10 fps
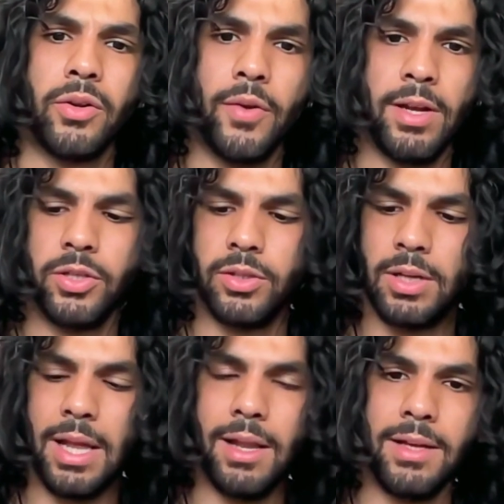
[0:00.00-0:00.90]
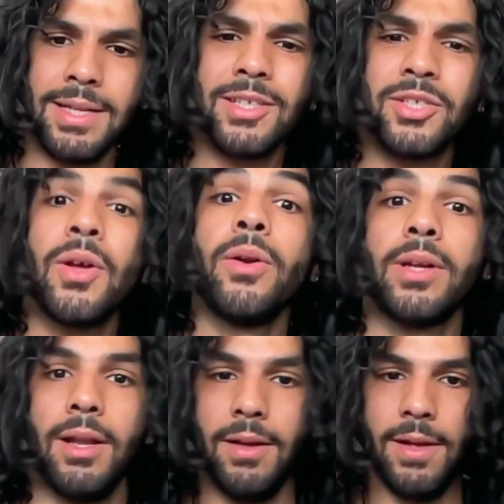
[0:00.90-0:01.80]
grey colour. It's like a stone
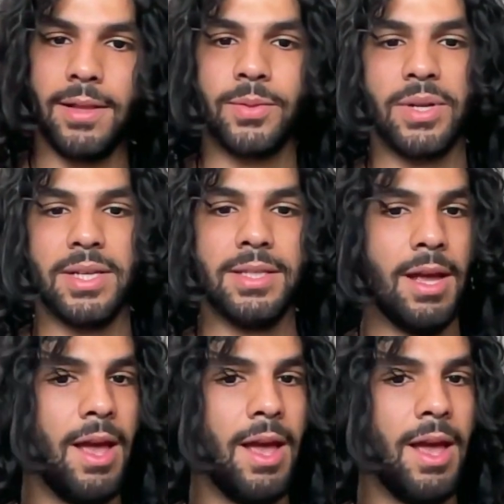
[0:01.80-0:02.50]
colour. That's what it is.